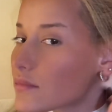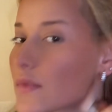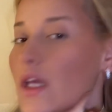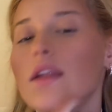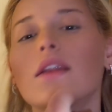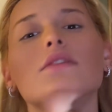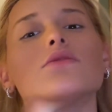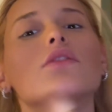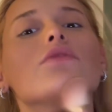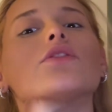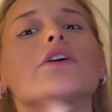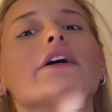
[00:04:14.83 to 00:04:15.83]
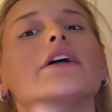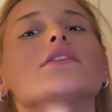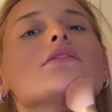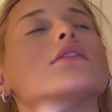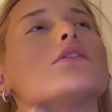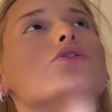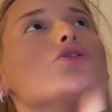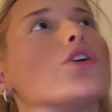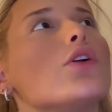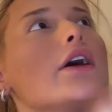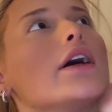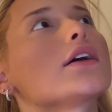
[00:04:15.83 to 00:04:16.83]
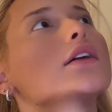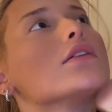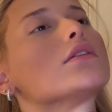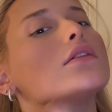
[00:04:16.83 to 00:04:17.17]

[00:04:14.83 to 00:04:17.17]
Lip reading: and let's not forget the jawline.